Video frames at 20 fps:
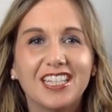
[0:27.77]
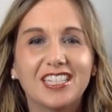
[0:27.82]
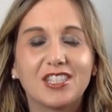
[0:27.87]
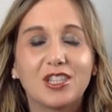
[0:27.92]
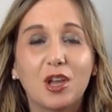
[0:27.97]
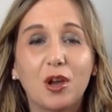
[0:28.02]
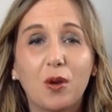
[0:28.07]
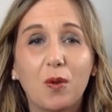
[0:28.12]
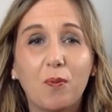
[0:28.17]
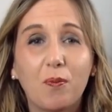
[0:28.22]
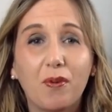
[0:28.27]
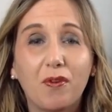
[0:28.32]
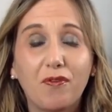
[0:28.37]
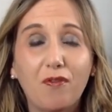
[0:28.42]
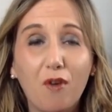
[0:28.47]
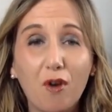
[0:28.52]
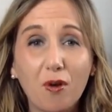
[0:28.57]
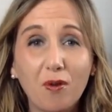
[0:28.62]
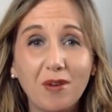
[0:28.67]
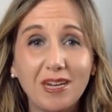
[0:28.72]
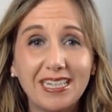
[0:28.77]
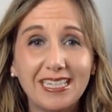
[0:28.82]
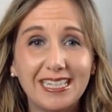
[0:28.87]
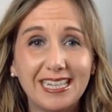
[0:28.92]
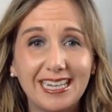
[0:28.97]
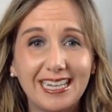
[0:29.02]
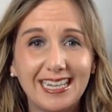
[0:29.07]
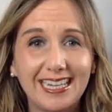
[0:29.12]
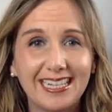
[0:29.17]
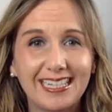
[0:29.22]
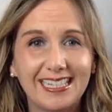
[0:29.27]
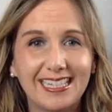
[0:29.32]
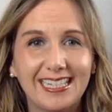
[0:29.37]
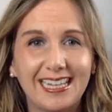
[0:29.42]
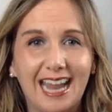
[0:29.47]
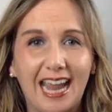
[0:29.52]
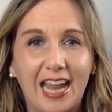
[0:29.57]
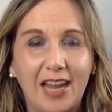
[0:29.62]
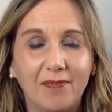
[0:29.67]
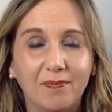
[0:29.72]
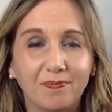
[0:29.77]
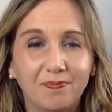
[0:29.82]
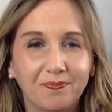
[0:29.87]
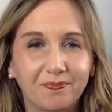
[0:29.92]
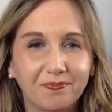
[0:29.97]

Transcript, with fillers: So, before we dig in today,